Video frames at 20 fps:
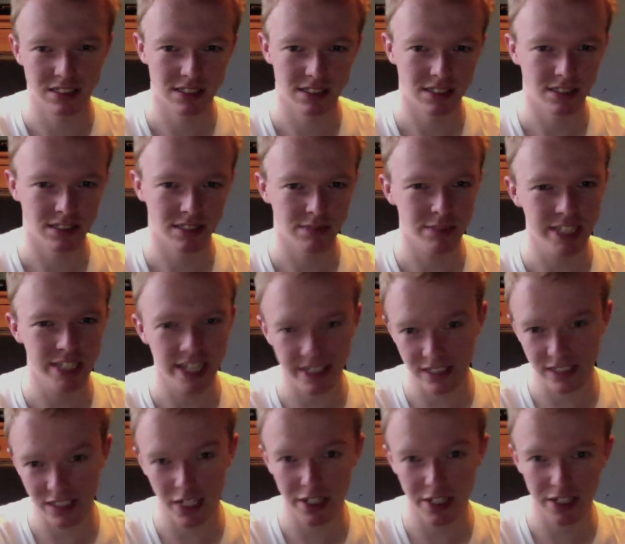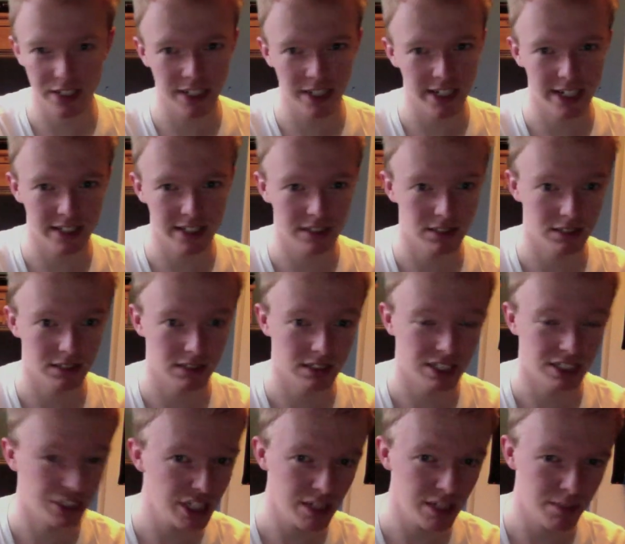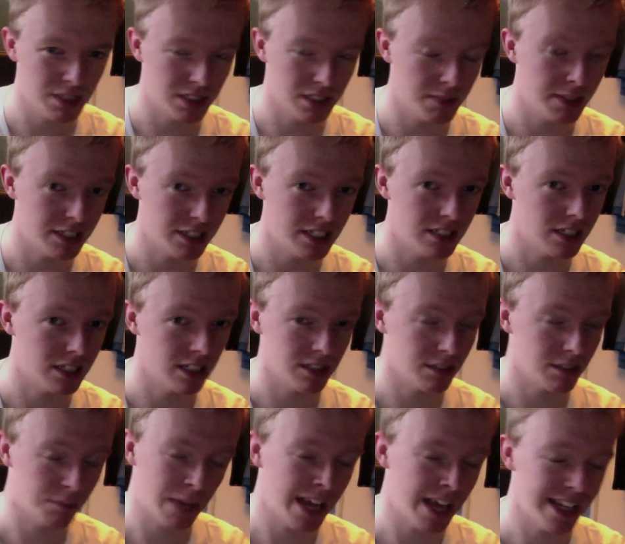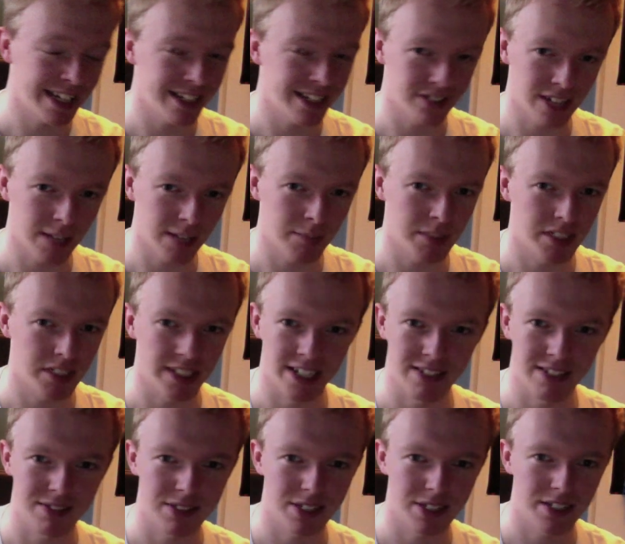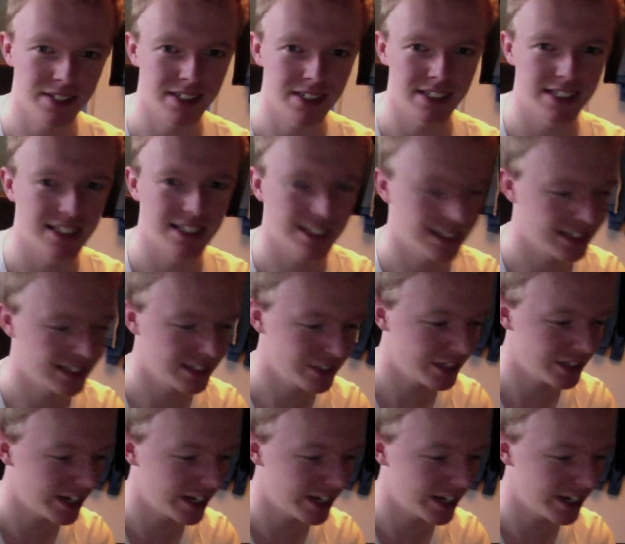But yeah, it's kind of good, I guess. It's cheap, especially. It's like a penny on Amazon now, so you should get